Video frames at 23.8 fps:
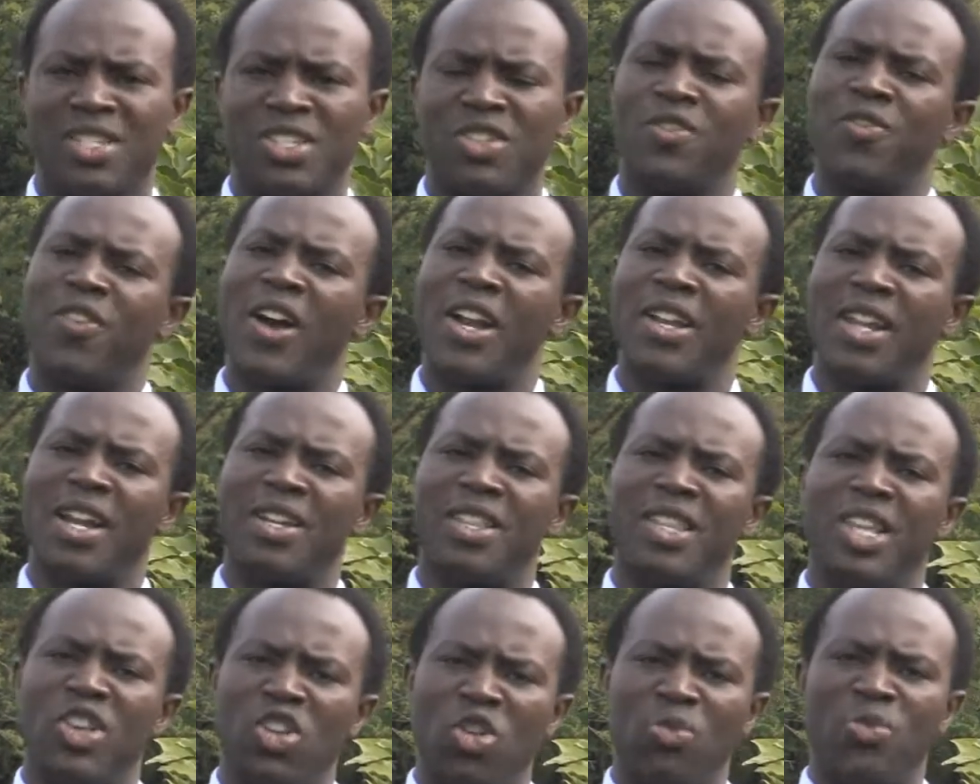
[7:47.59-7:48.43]
you find that
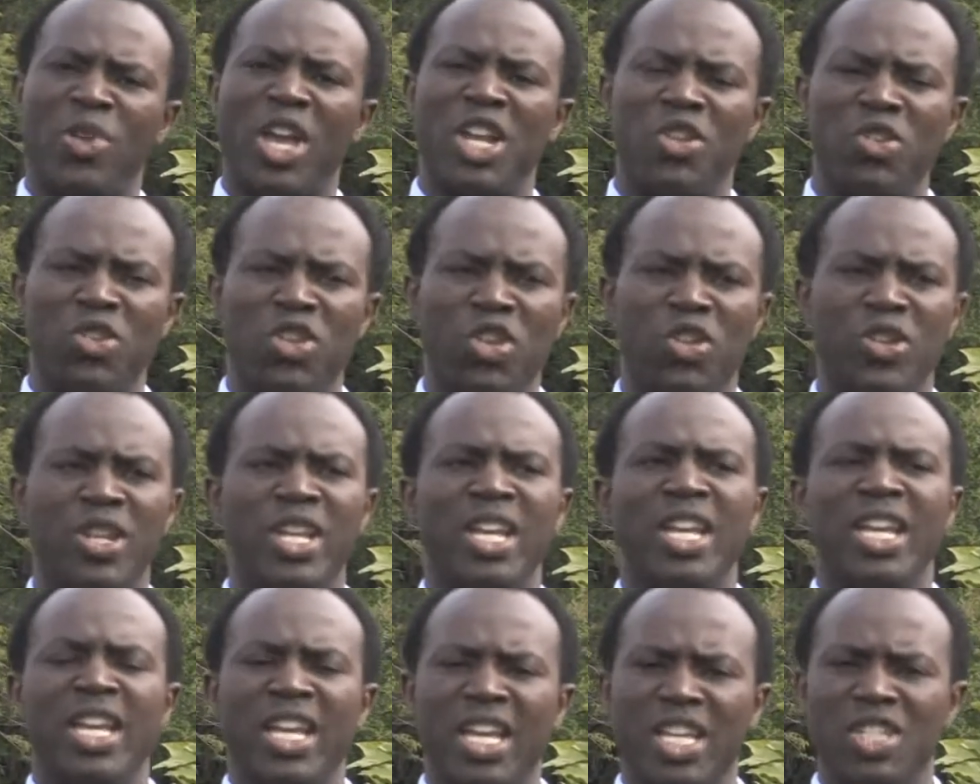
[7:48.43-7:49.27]
the European Union
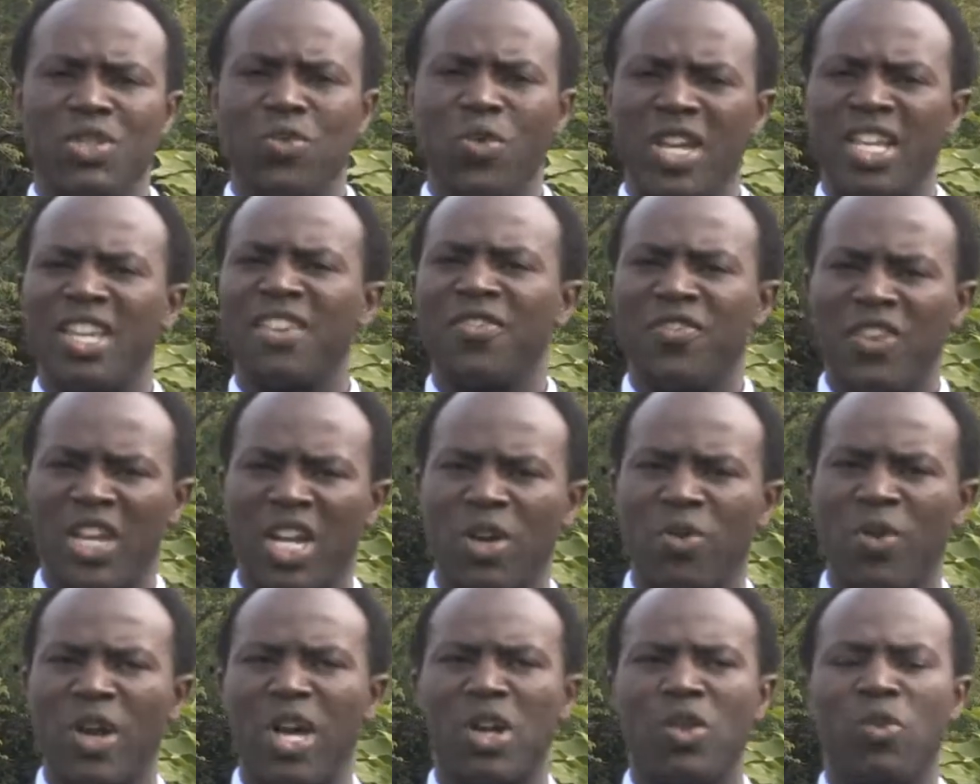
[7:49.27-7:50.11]
is working very
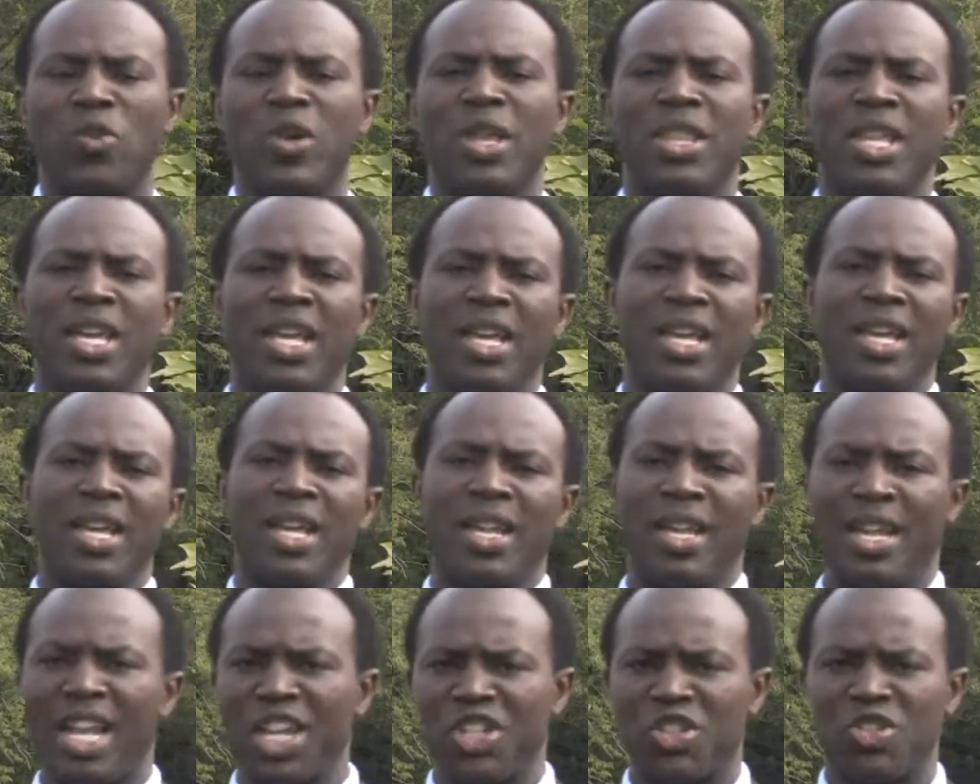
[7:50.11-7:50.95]
well with the
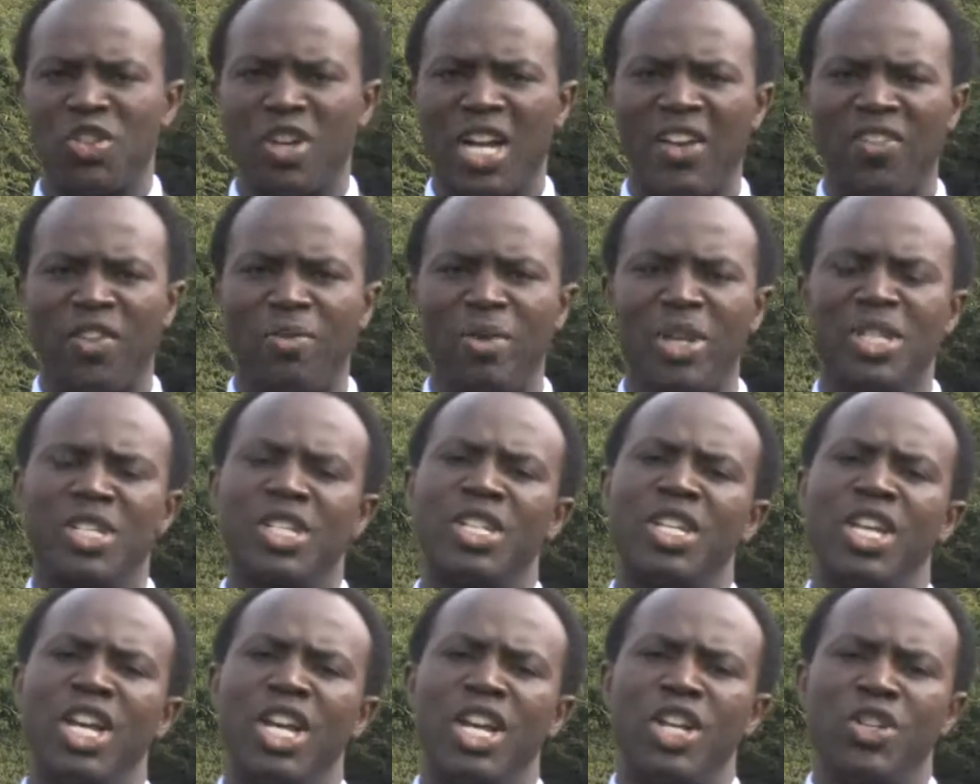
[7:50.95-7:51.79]
national governments
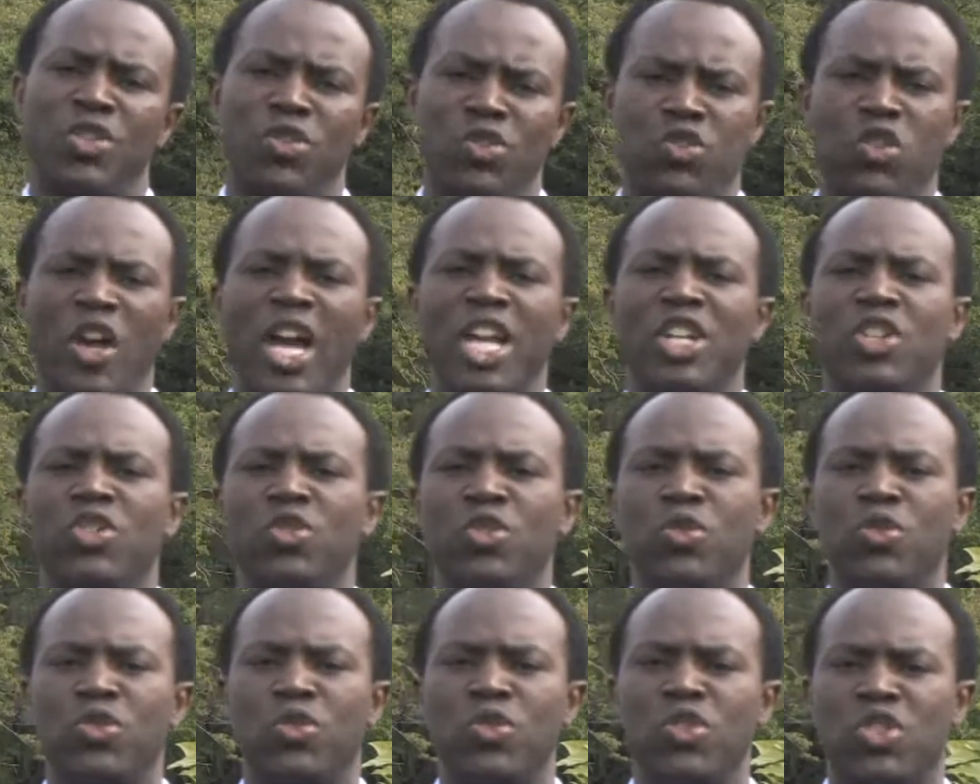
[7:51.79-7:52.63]
to try to
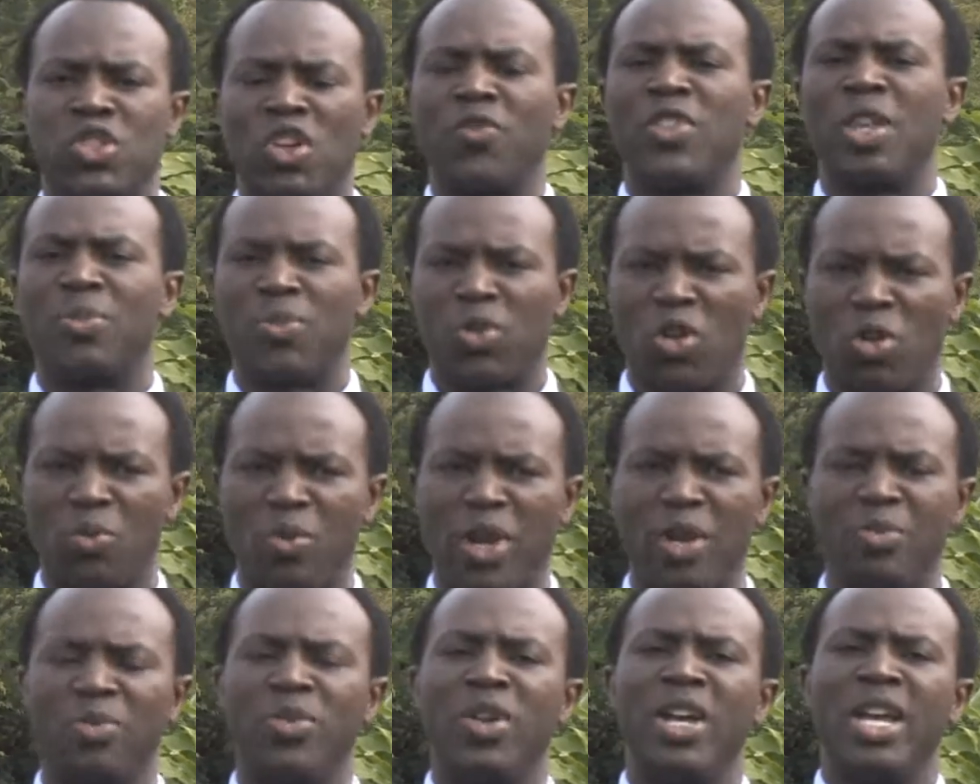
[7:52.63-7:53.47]
solve the
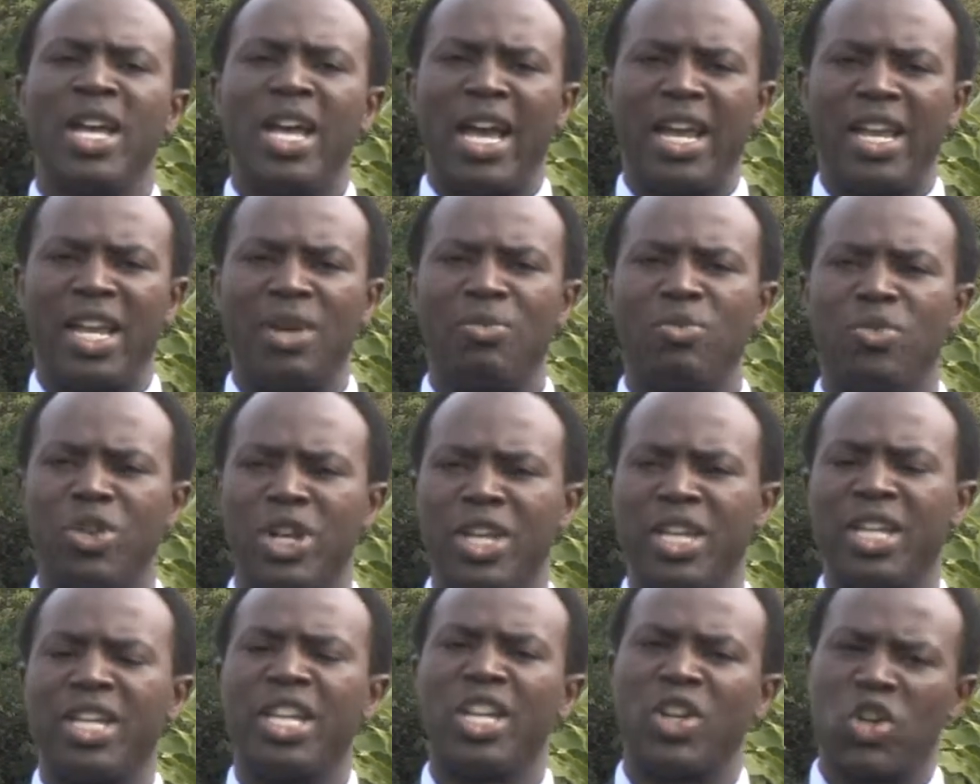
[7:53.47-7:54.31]
problem and
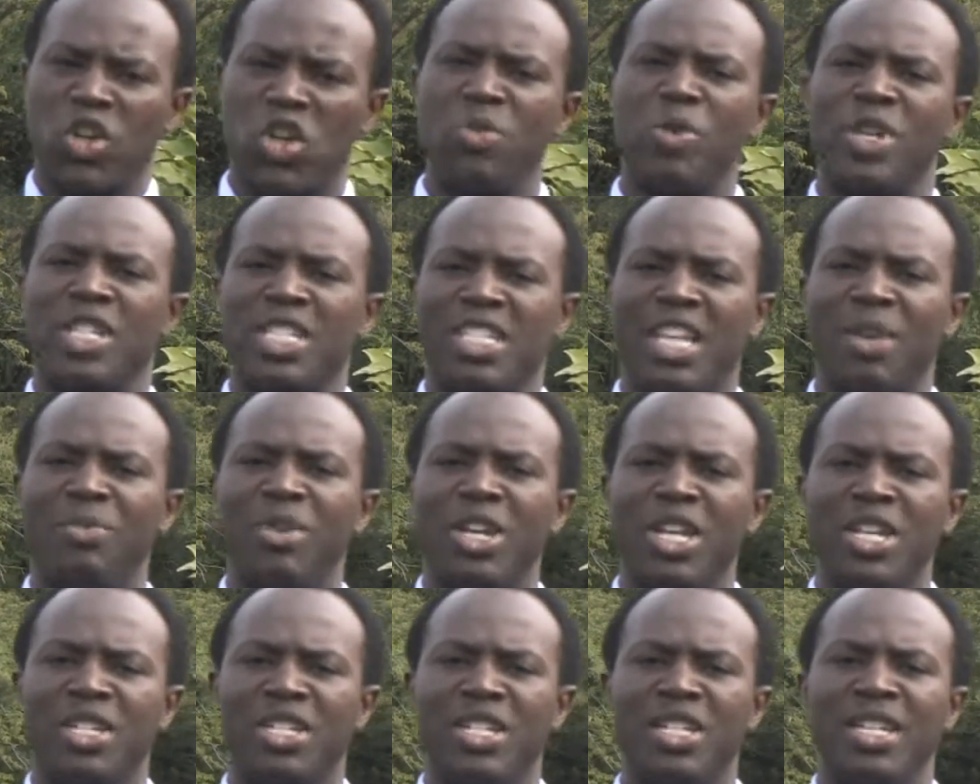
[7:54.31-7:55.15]
bring economic
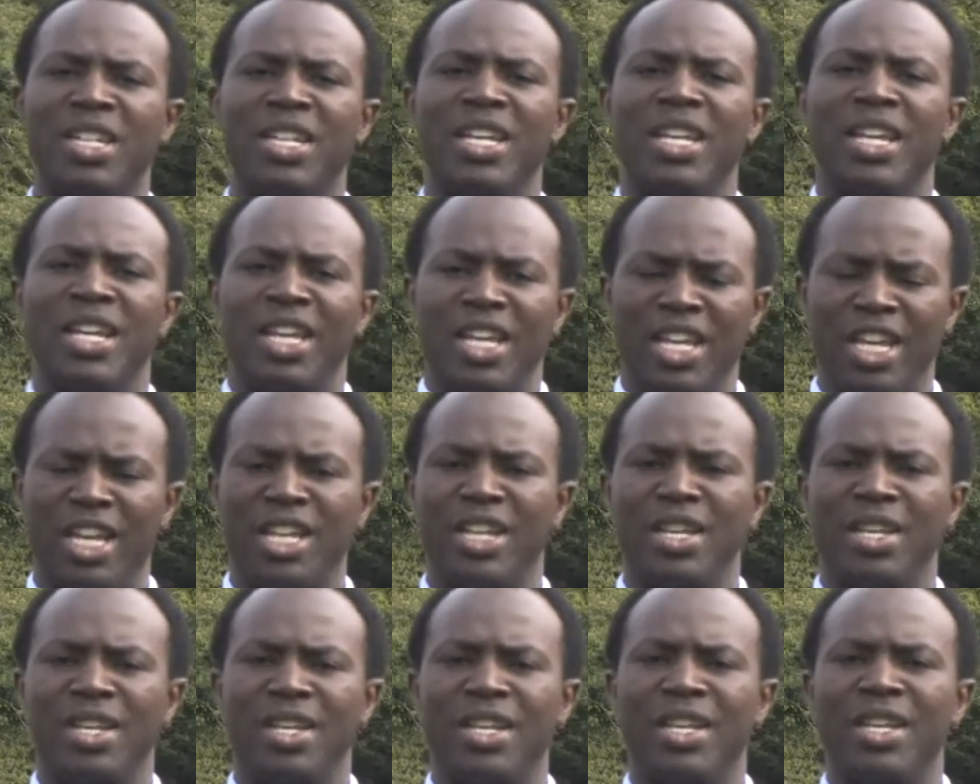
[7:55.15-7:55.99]
stability
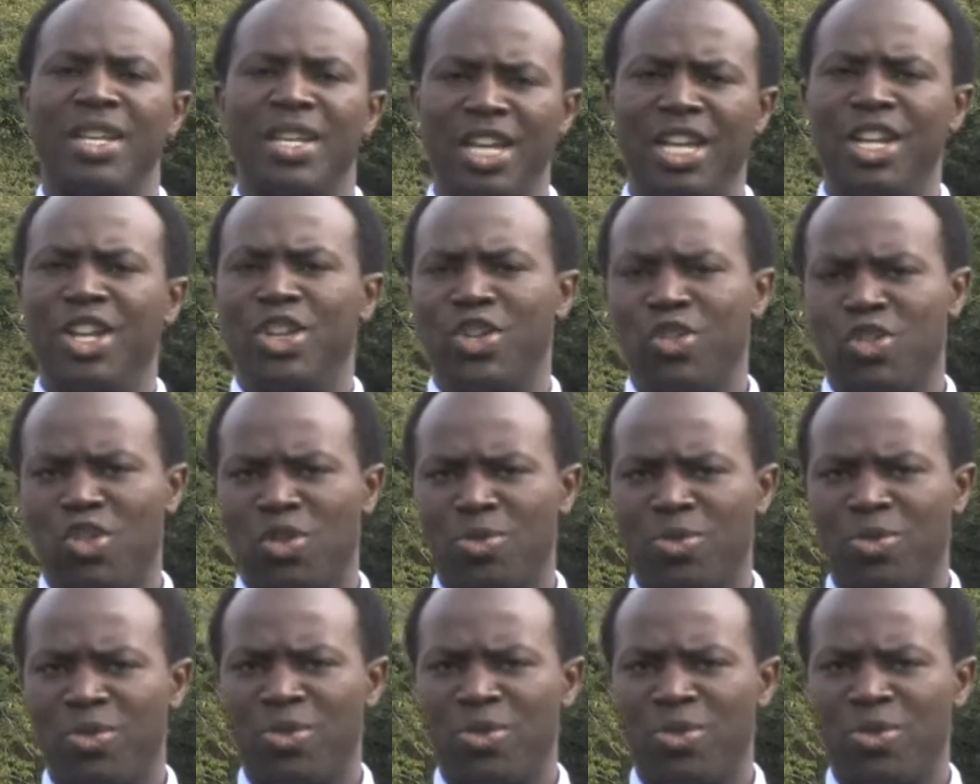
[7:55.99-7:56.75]
in Europe.